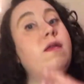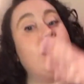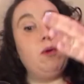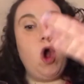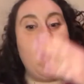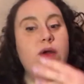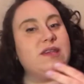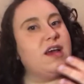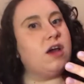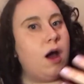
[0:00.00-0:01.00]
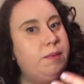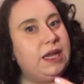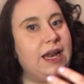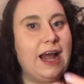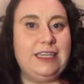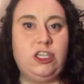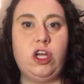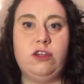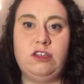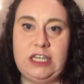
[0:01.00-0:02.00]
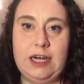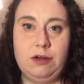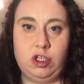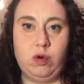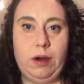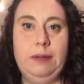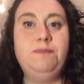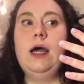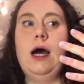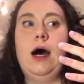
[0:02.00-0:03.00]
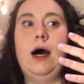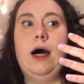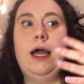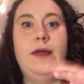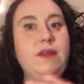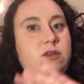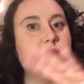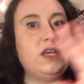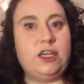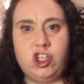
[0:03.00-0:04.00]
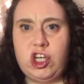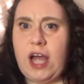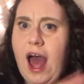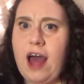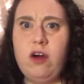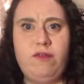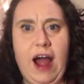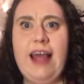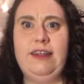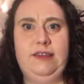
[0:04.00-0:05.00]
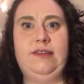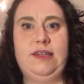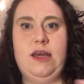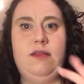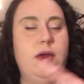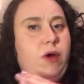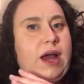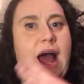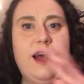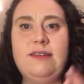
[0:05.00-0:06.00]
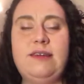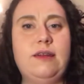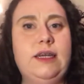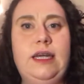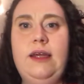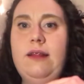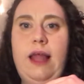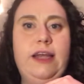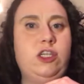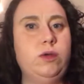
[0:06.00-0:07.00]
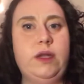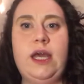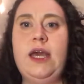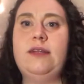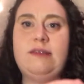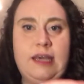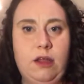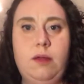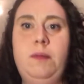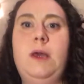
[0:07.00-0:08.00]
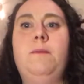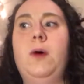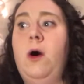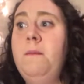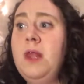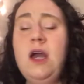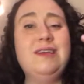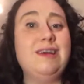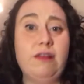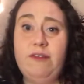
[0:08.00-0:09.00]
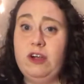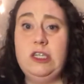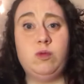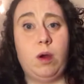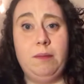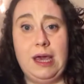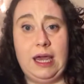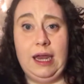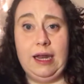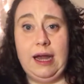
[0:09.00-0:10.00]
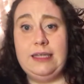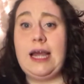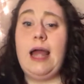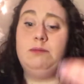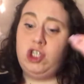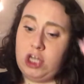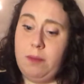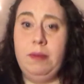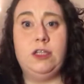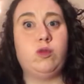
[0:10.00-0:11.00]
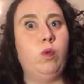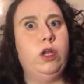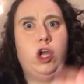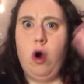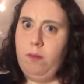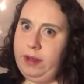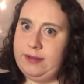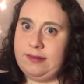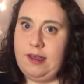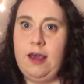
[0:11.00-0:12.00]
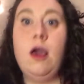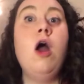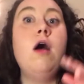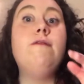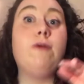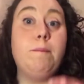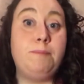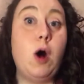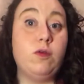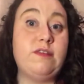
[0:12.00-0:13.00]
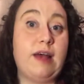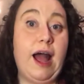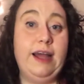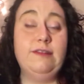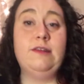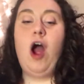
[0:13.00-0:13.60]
They were always like coming in on each other's territory. And this was like a Chicago violence thing. They were constantly like doing hits, killing people. Deliveries weren't making it on time. Shipments would go missing for both sides.